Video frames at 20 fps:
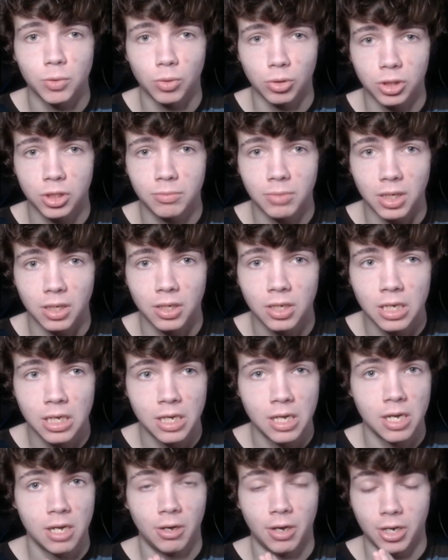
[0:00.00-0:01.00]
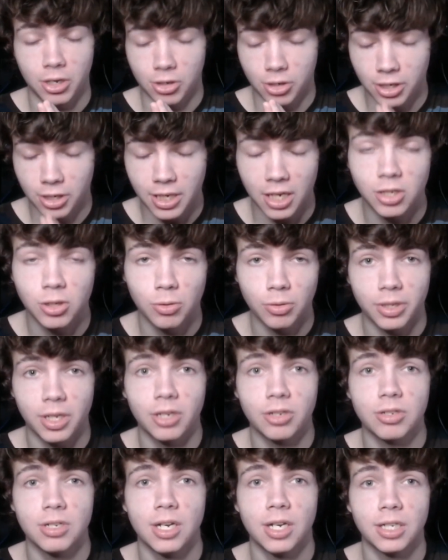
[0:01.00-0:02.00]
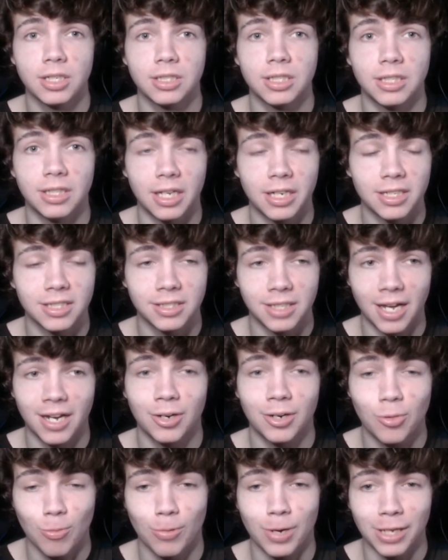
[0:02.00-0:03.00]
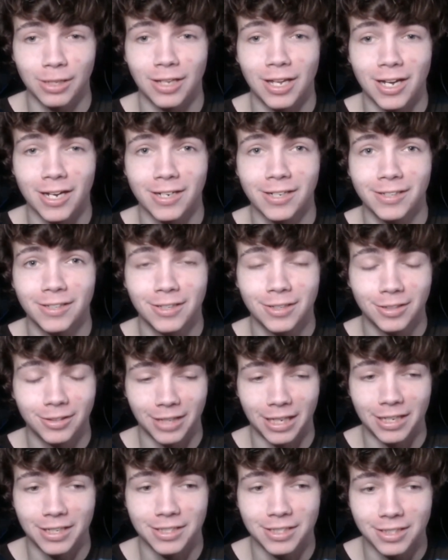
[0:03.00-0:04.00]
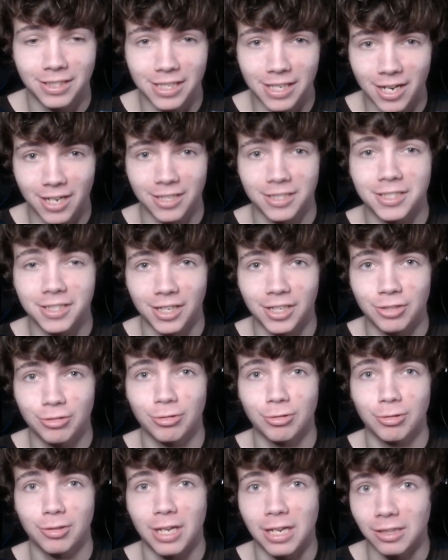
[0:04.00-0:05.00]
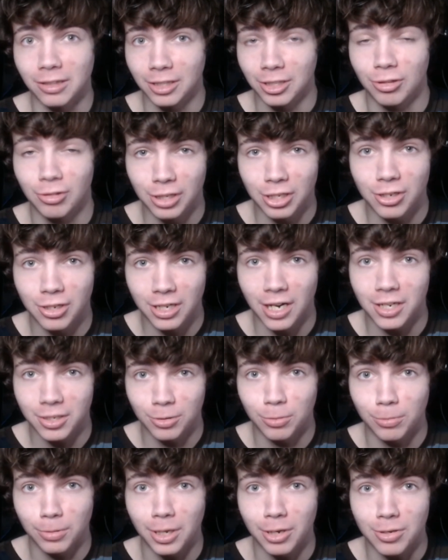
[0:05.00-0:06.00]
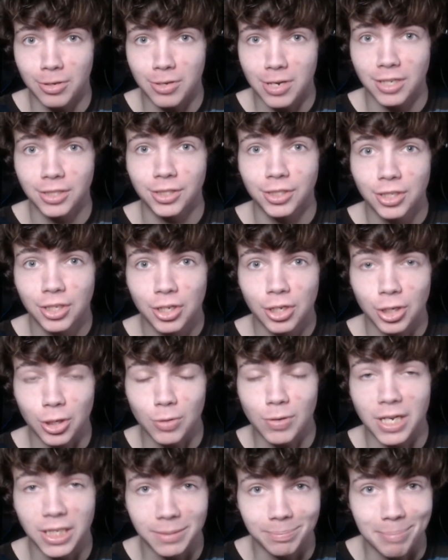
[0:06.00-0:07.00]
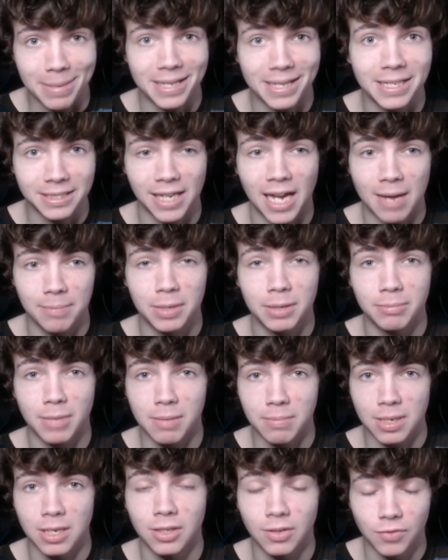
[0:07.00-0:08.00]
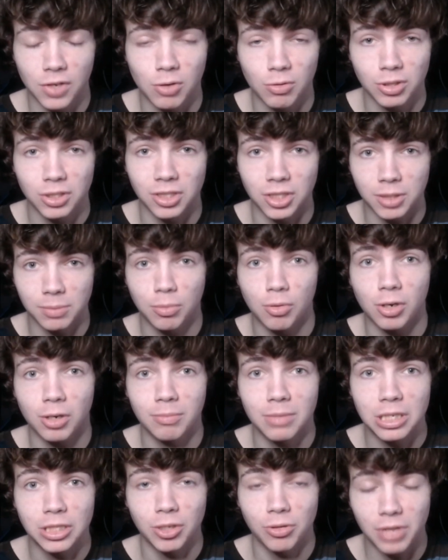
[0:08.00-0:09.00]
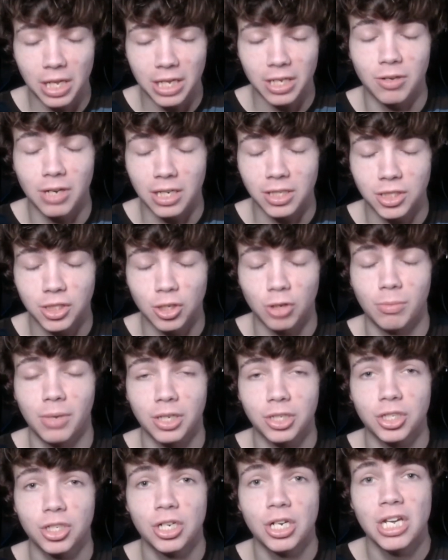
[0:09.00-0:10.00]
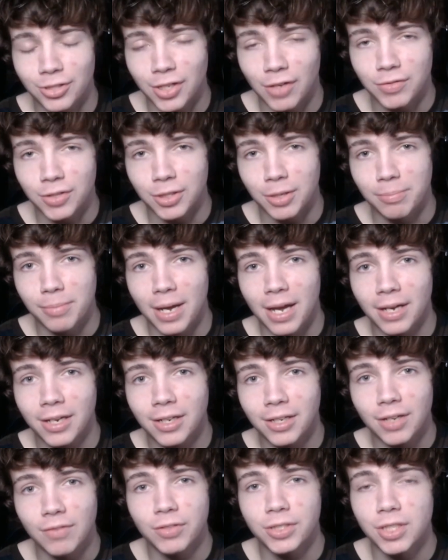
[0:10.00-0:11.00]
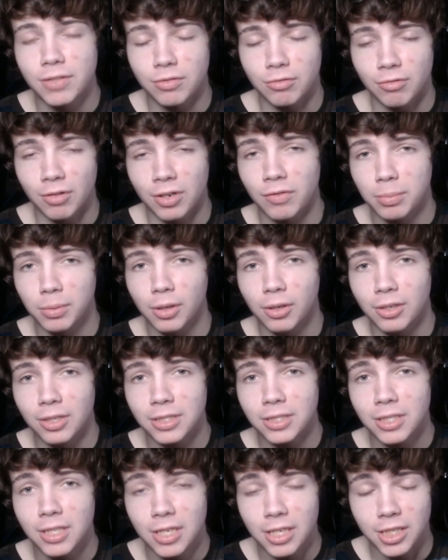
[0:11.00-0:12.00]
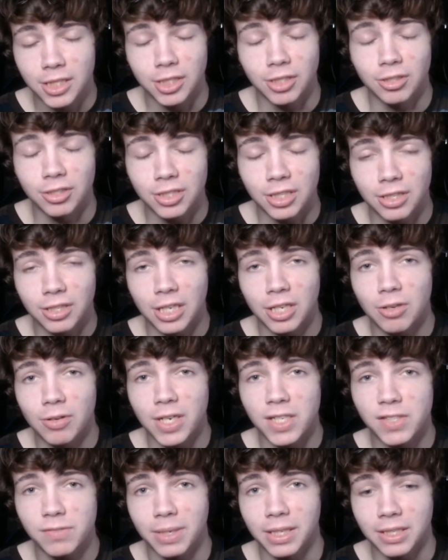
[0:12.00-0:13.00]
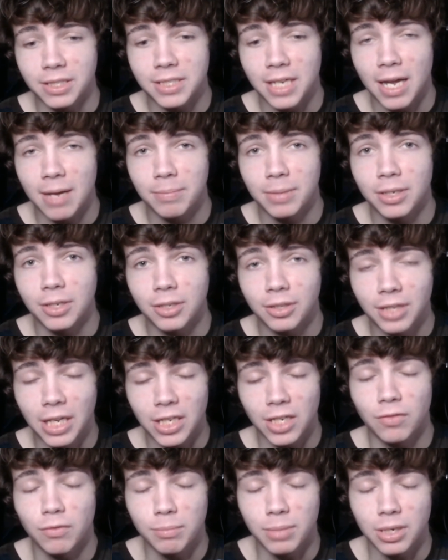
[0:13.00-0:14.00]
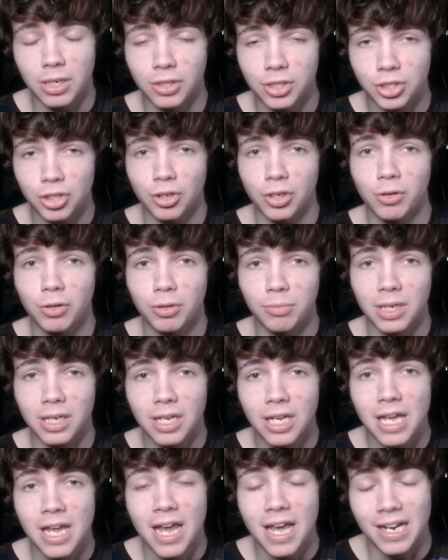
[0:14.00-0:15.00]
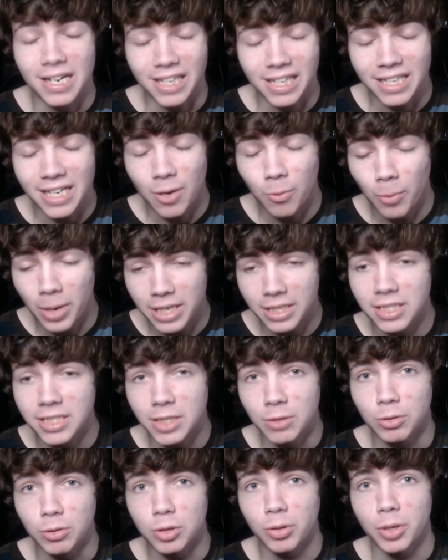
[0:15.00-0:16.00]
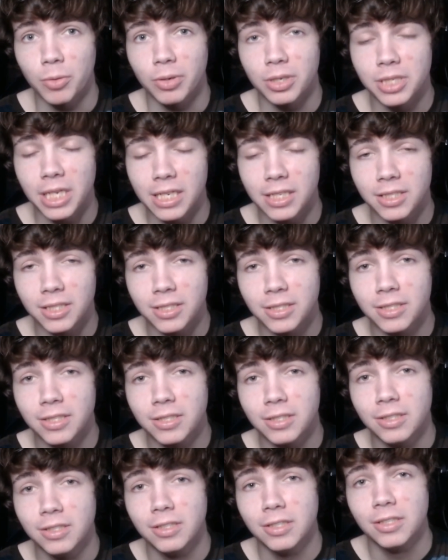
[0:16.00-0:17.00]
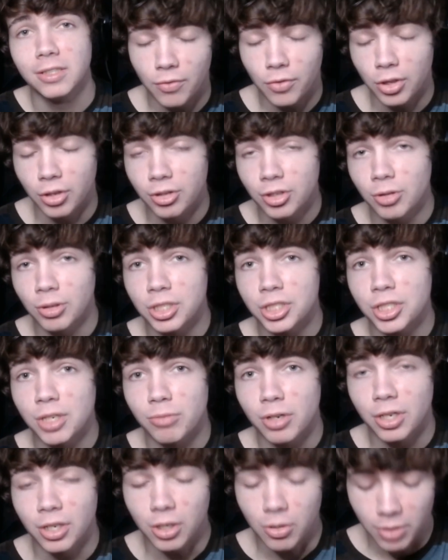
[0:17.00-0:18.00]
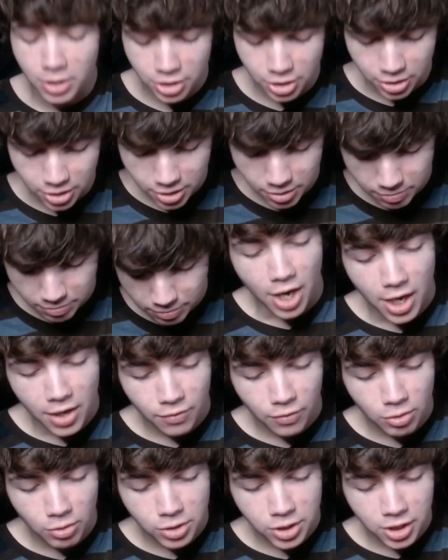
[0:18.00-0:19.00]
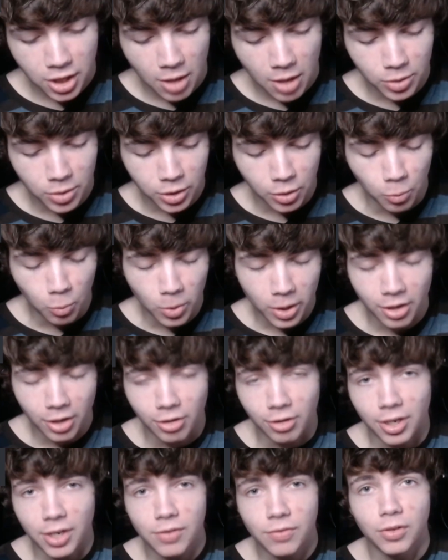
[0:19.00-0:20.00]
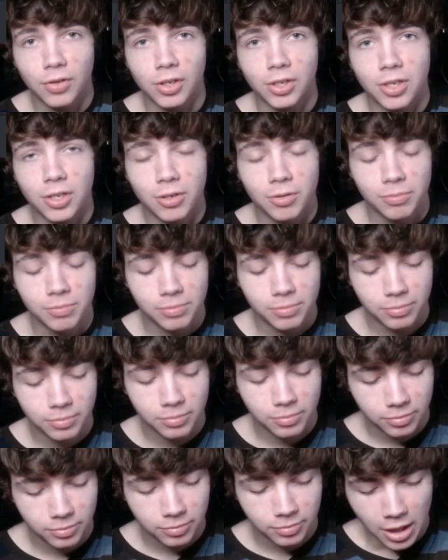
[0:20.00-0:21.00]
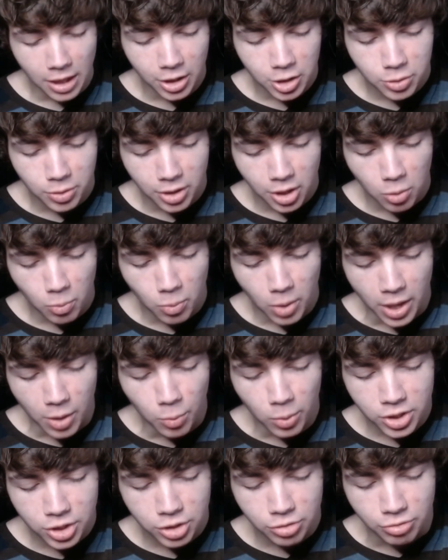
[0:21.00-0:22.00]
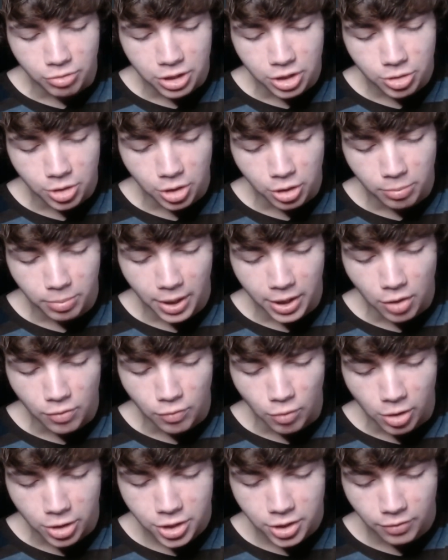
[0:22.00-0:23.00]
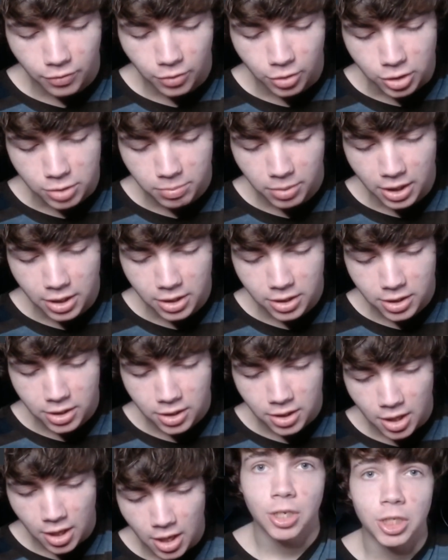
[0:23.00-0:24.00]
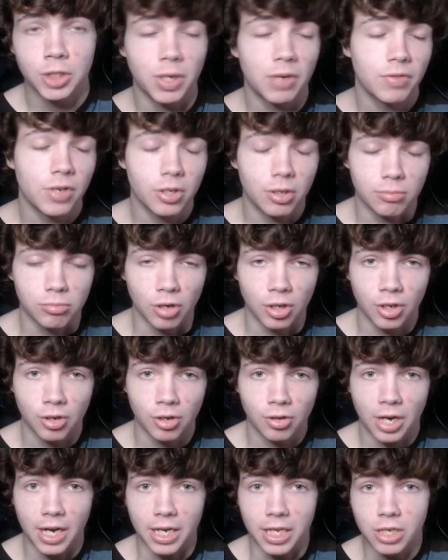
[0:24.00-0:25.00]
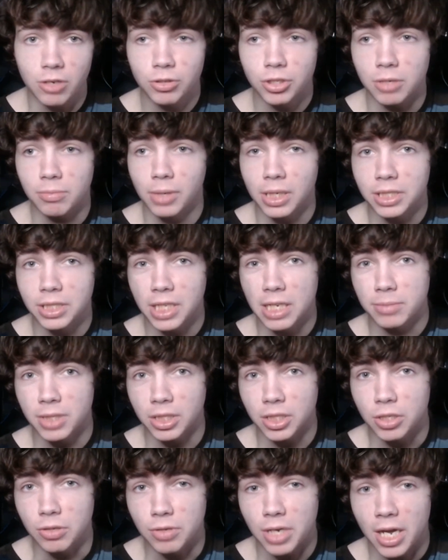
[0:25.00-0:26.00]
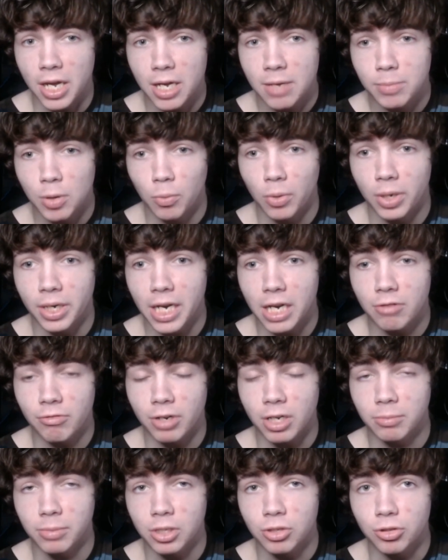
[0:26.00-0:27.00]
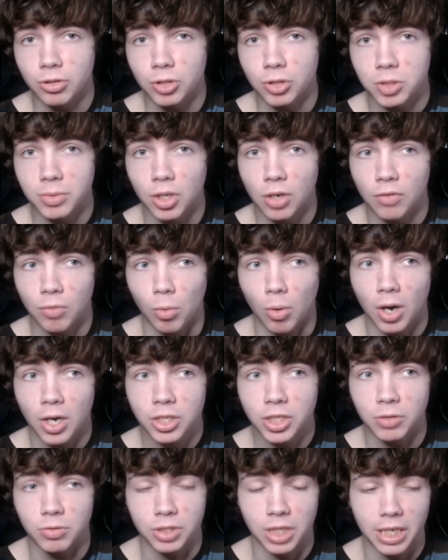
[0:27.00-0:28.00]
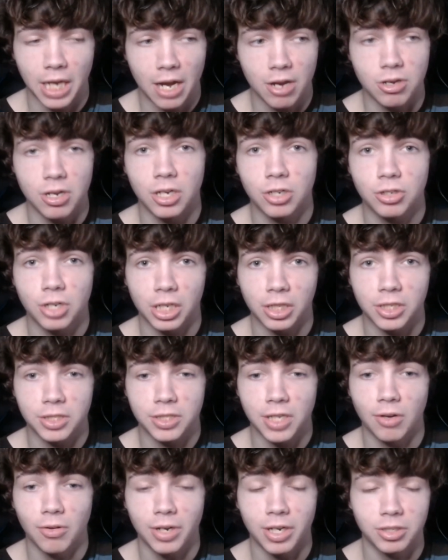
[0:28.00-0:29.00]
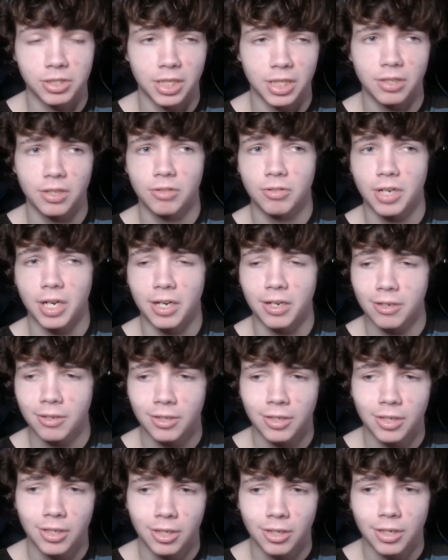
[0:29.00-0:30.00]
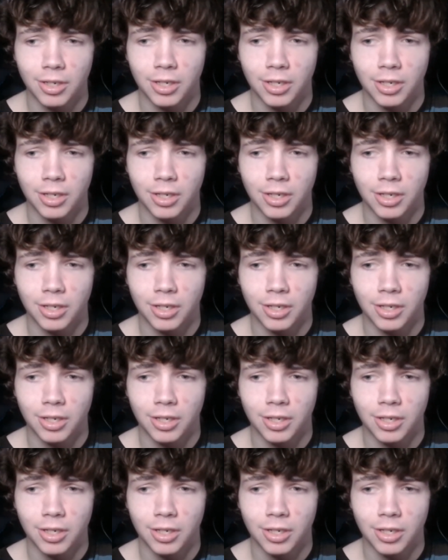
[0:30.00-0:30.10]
means the world to me. I could not do it without you guys, and that is not a corny line. That is the honest to God truth. I literally could not do it without you guys. You guys make this happen by being the viewers and supporting me, so thank you guys so much. Pat yourselves on the back, give yourself a round of applause. Seriously, thank you guys for making this happen. Thank you for being on this journey with me, and I cannot wait to see where 21 takes us. Without further ado, let's jump right into the questions. Do your headphones come with the Alright, fuck you. Get this one out of the way. What is the reason you started playing Overwatch in the first place? So I have a younger brother, and he usually plays games like 2K, but one day he randomly introduced me to Overwatch and was like, hey, you gotta check this out. And I was like, okay.